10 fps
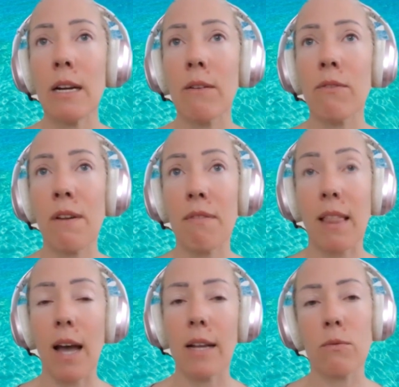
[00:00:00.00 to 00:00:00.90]
fifth
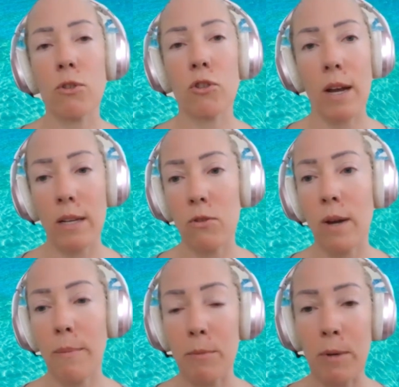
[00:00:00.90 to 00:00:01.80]
lines, which I do
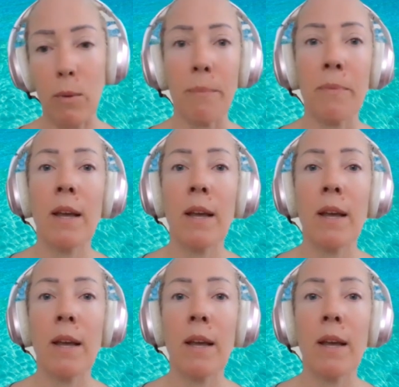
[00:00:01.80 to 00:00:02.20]
happen to be one,